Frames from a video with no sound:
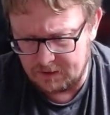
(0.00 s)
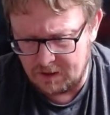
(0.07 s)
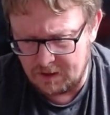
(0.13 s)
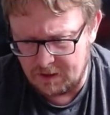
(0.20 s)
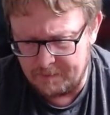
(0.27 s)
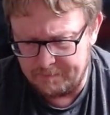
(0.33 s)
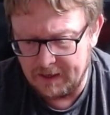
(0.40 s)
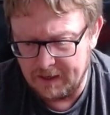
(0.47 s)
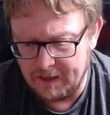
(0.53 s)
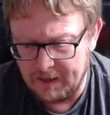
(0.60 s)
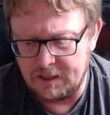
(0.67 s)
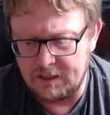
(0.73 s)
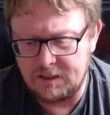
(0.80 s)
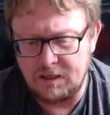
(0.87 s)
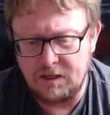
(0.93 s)

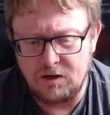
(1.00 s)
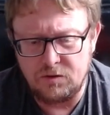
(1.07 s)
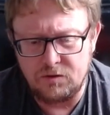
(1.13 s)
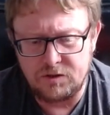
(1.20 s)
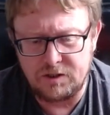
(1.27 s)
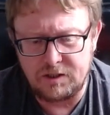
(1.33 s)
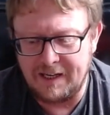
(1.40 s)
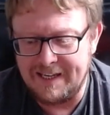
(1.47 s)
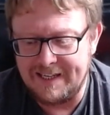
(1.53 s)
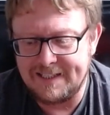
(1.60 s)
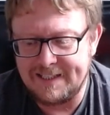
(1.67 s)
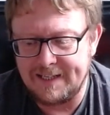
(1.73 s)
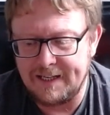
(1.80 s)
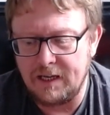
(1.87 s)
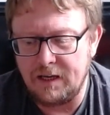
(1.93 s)
ability to use
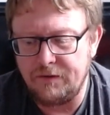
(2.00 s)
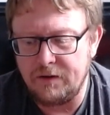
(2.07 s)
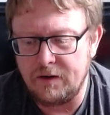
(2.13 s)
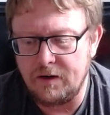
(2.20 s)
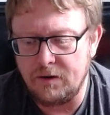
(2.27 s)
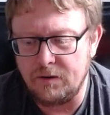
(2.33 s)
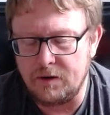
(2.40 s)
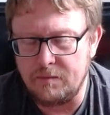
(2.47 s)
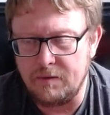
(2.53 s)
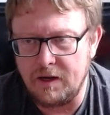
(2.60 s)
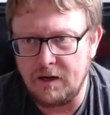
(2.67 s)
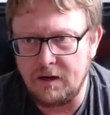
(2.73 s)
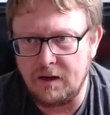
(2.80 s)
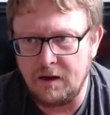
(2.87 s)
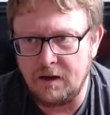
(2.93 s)
easily, if you know what I
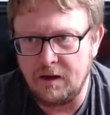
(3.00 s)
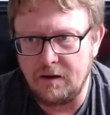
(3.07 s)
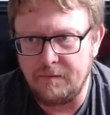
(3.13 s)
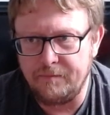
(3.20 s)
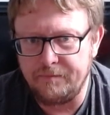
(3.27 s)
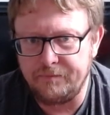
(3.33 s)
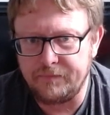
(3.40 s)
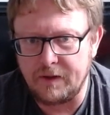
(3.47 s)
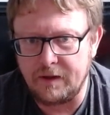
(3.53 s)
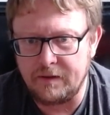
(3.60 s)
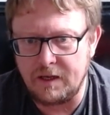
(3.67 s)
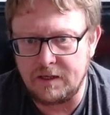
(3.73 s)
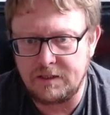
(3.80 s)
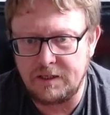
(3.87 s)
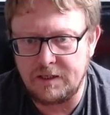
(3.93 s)
mean.
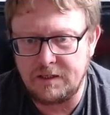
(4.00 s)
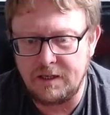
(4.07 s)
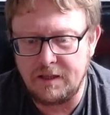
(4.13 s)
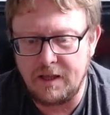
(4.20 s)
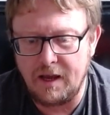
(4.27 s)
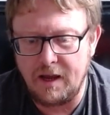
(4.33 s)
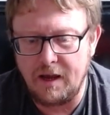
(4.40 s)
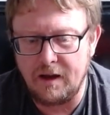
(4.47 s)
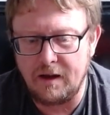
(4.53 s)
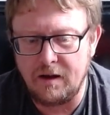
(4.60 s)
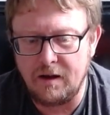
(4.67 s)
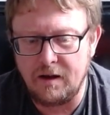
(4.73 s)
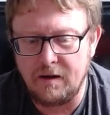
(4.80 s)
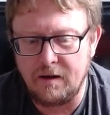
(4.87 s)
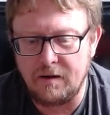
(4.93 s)
They're sitting there.
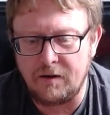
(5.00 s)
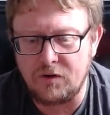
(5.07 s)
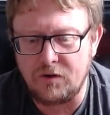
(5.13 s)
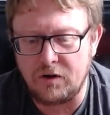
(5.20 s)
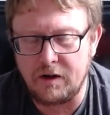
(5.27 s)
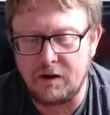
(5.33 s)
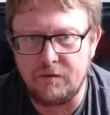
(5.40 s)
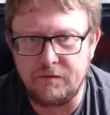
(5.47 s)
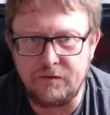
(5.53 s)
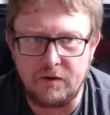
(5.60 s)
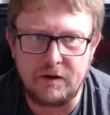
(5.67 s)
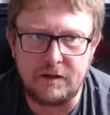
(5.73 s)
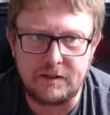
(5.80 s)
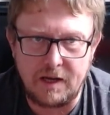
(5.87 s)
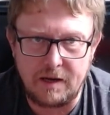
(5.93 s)
I've got to go and
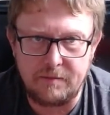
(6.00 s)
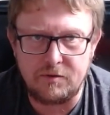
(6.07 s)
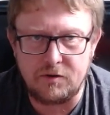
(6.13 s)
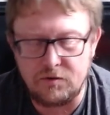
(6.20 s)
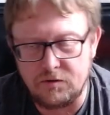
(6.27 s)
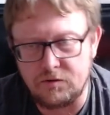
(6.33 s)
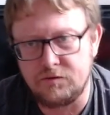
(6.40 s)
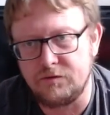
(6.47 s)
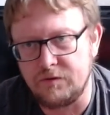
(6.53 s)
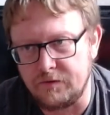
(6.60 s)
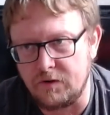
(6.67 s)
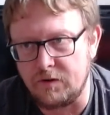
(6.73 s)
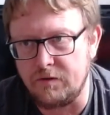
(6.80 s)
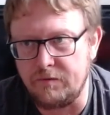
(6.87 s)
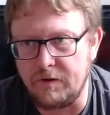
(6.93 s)
find a tape recorder, I've
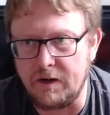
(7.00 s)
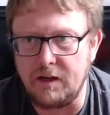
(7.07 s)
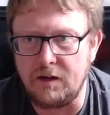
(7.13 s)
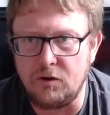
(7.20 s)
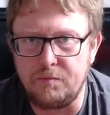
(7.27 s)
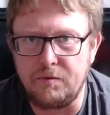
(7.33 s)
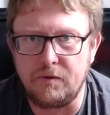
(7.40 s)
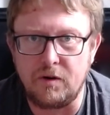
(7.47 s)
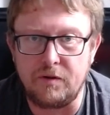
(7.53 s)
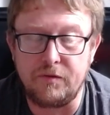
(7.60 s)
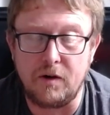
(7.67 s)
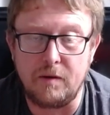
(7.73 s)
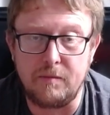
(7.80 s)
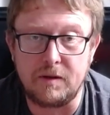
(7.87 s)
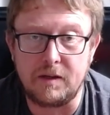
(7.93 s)
got to rig it up, I've got to
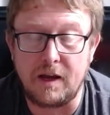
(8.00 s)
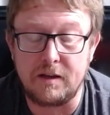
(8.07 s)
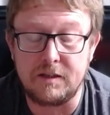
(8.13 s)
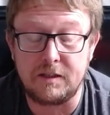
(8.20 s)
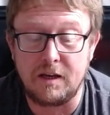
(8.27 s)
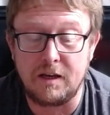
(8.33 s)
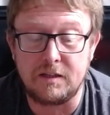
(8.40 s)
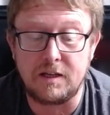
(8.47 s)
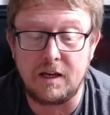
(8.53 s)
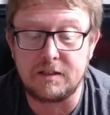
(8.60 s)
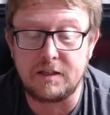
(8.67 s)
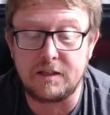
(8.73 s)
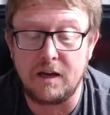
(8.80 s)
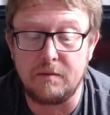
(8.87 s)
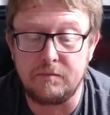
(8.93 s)
find my
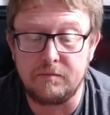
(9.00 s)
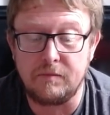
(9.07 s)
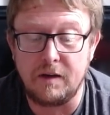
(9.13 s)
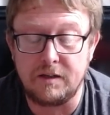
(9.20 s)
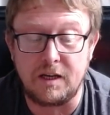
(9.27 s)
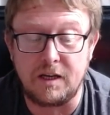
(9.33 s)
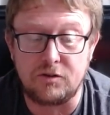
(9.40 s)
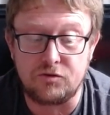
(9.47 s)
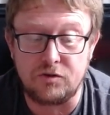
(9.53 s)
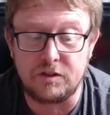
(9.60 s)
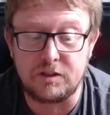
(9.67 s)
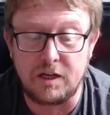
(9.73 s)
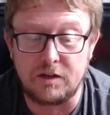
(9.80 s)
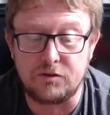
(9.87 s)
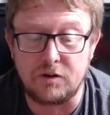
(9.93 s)
cassettes out, etc,
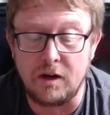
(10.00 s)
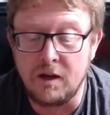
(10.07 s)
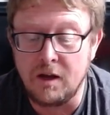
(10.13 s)
etc.